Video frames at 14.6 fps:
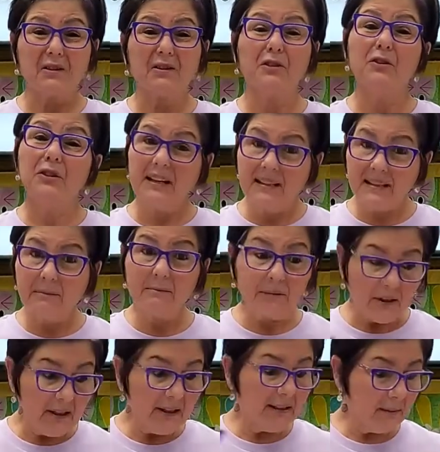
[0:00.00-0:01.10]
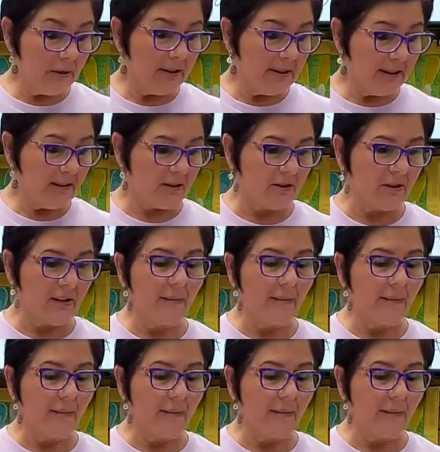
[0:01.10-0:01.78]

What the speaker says: So you need some good scissors.